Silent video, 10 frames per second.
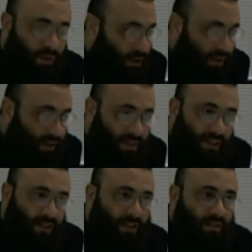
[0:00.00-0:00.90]
All of a
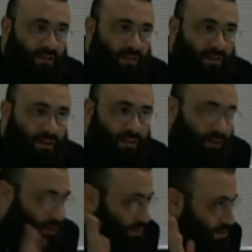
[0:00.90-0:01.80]
sudden,
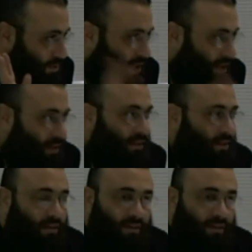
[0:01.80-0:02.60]
you lose your hearing.